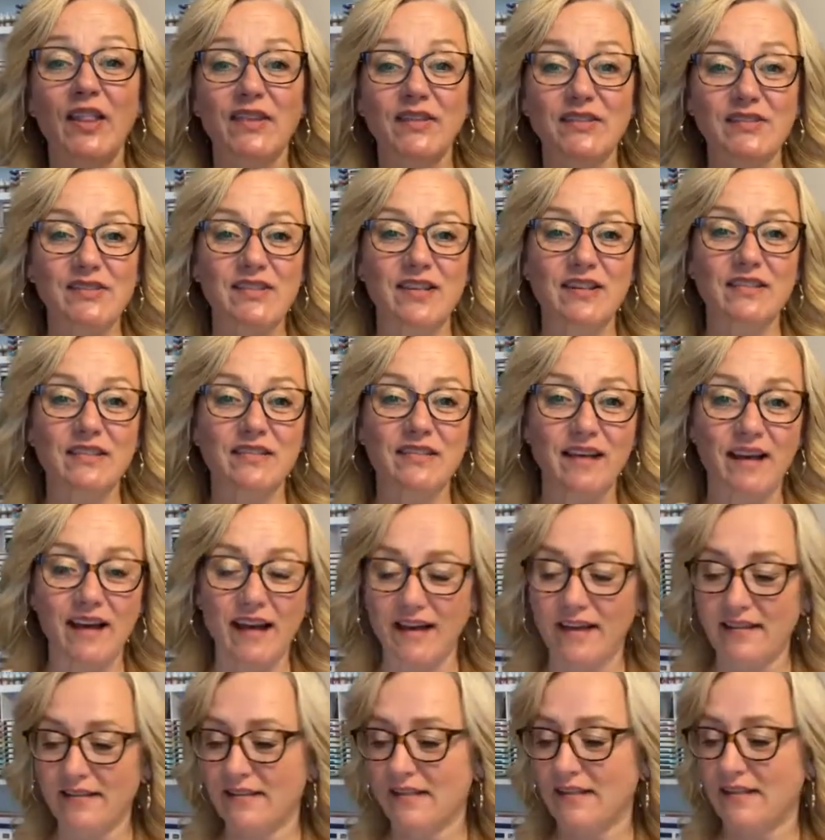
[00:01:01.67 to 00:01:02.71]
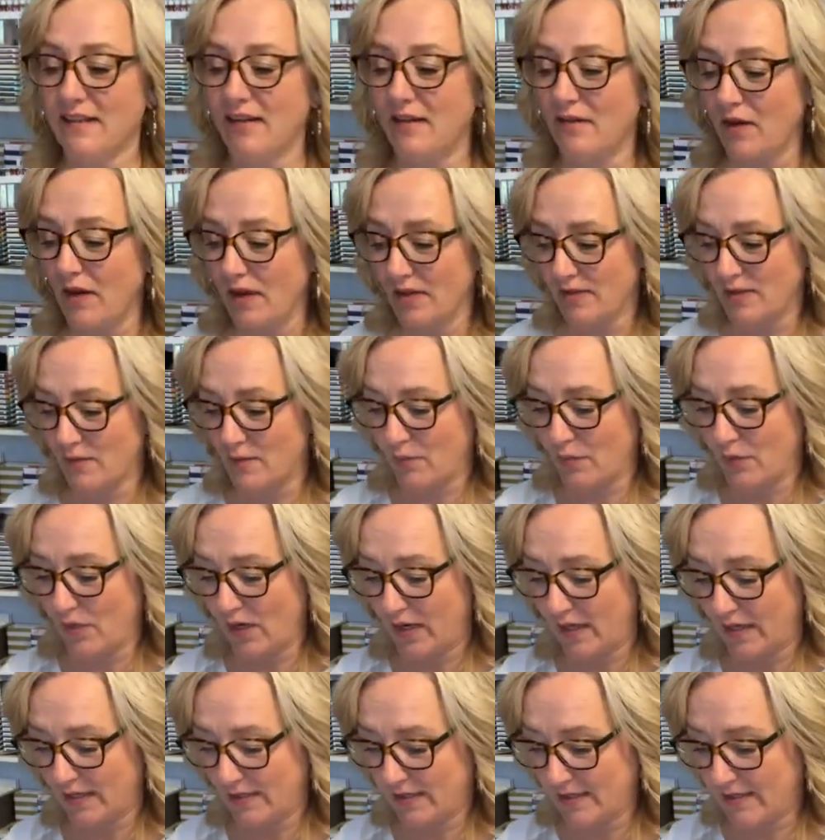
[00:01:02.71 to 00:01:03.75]
There's a lot of awesome
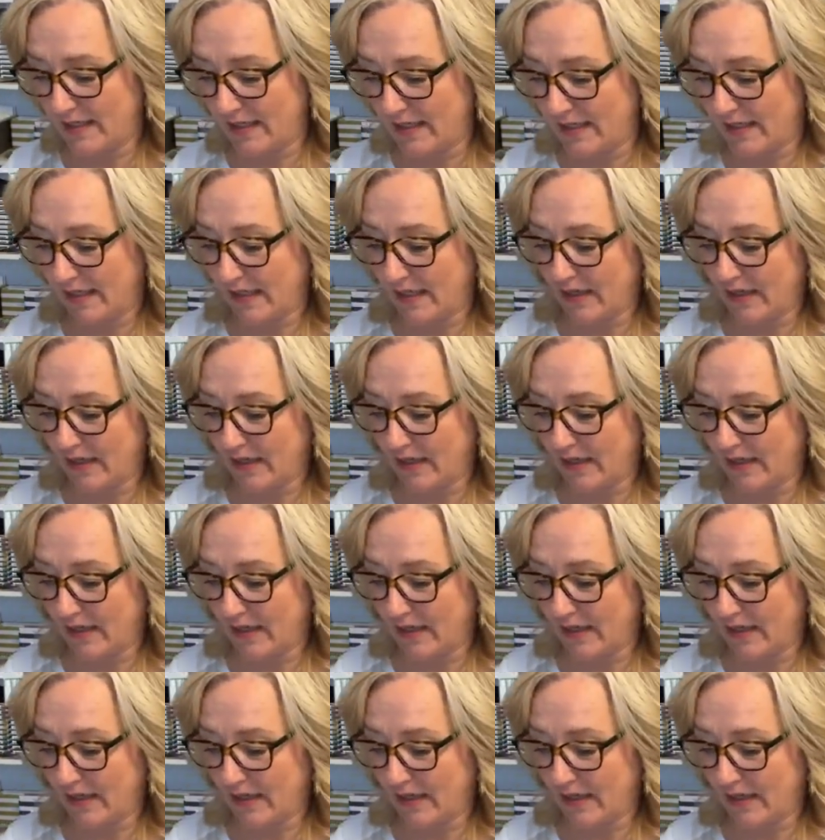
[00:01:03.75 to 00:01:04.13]
products in